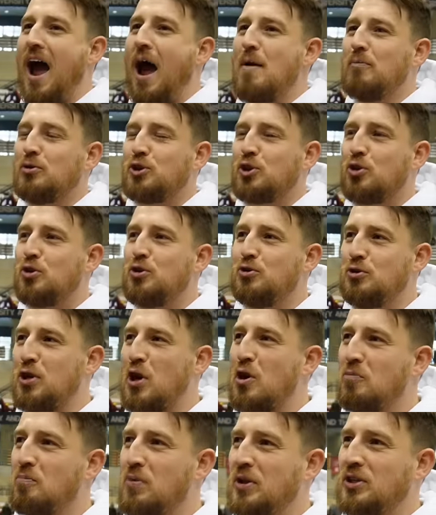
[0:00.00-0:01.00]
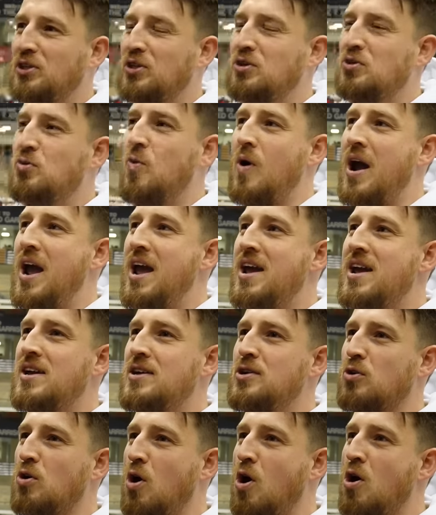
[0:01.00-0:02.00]
I'm sure you don't, but do you weigh
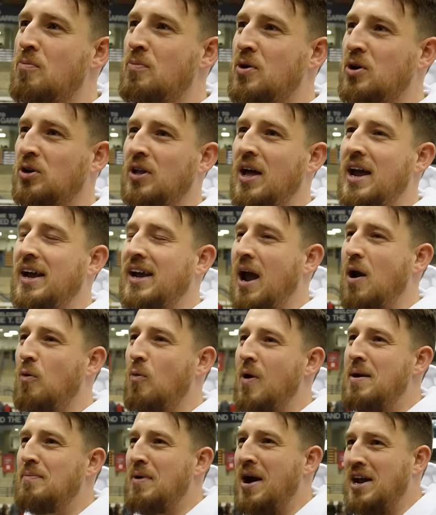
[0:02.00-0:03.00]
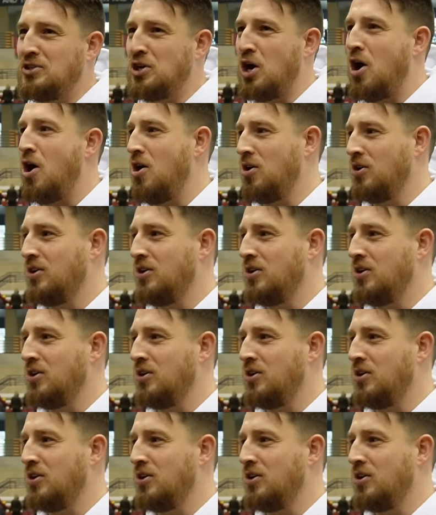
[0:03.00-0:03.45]
your armor like I weigh my dog?